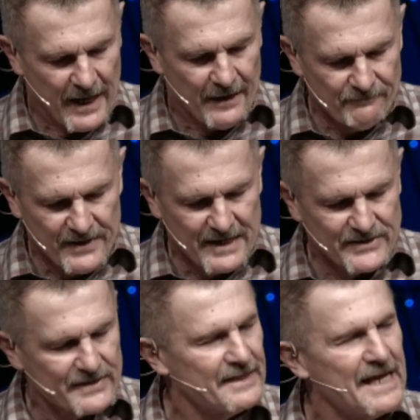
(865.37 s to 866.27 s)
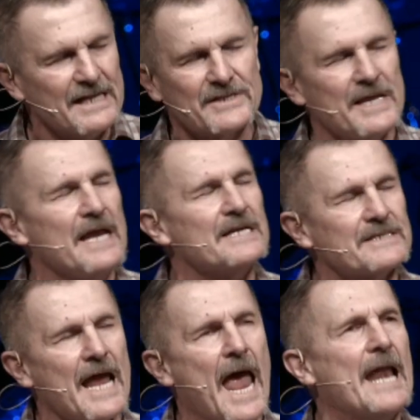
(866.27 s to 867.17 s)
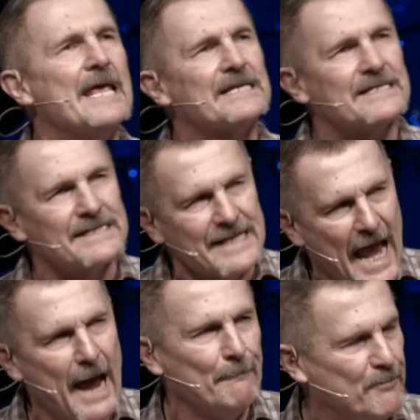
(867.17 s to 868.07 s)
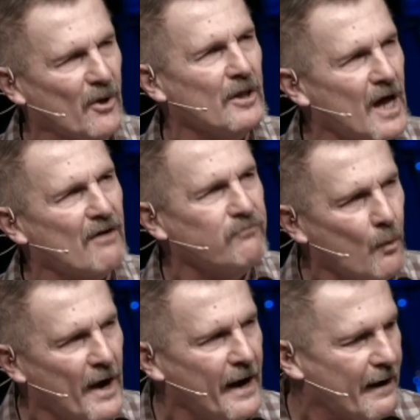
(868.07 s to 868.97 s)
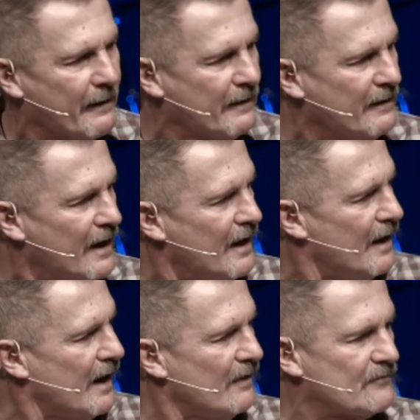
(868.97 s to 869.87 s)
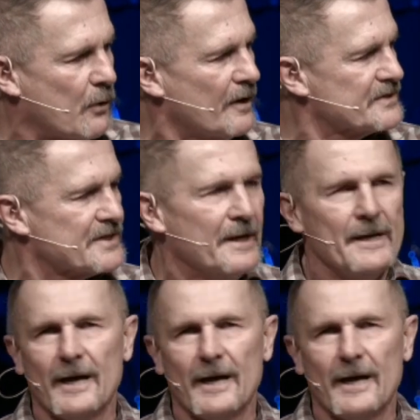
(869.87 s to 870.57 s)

And this is an example of where, of course,